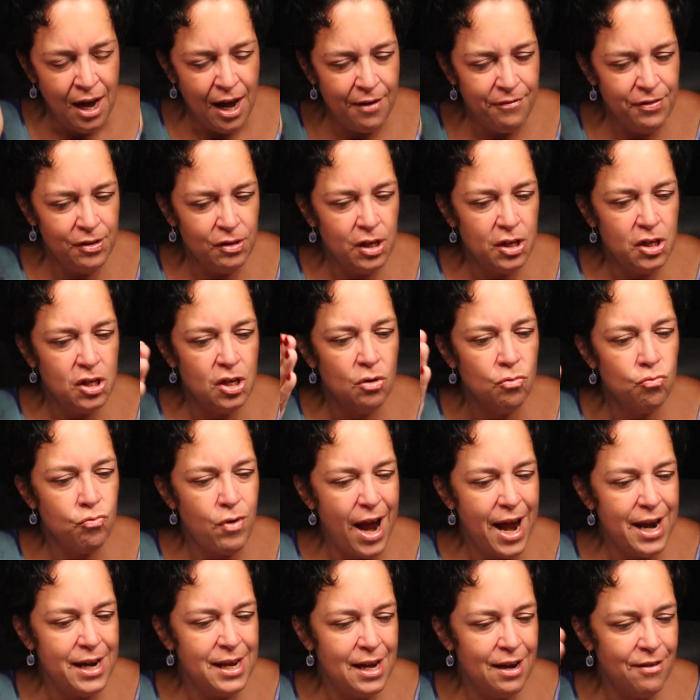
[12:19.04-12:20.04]
I feel like you're
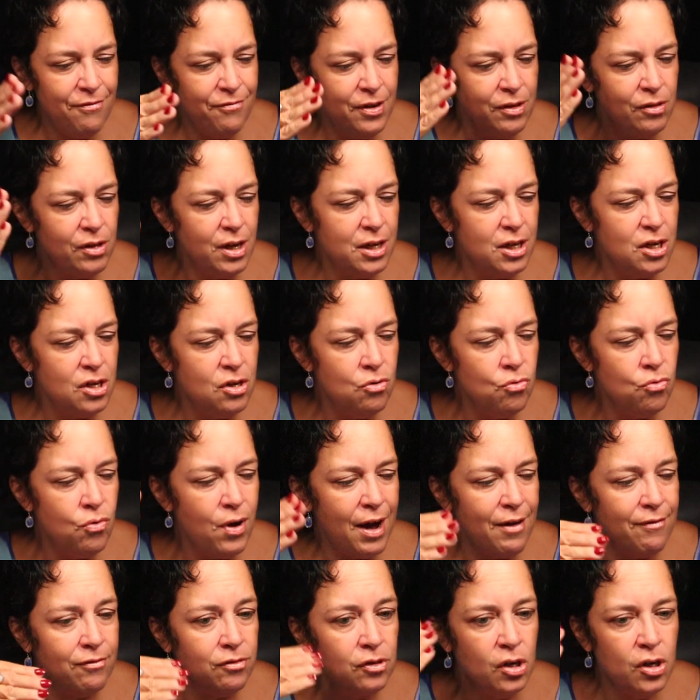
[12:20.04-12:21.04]
ready. I feel like you
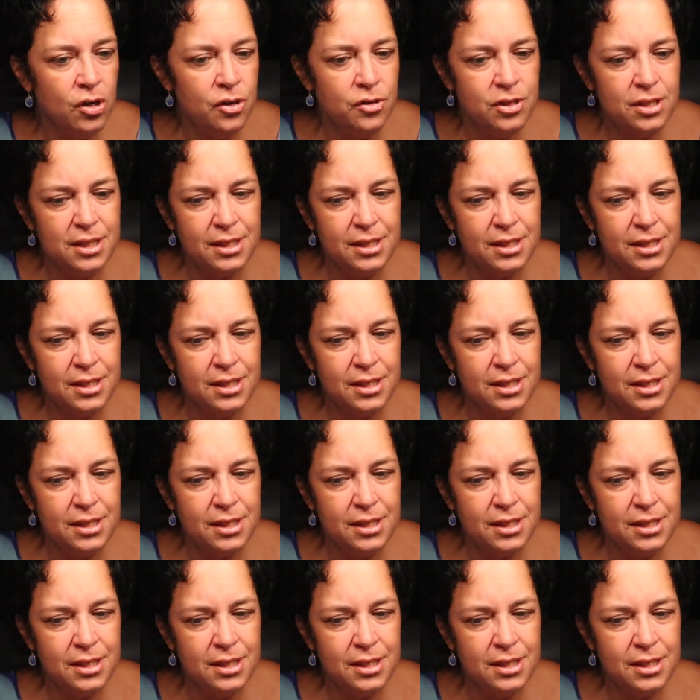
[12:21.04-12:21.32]
have learned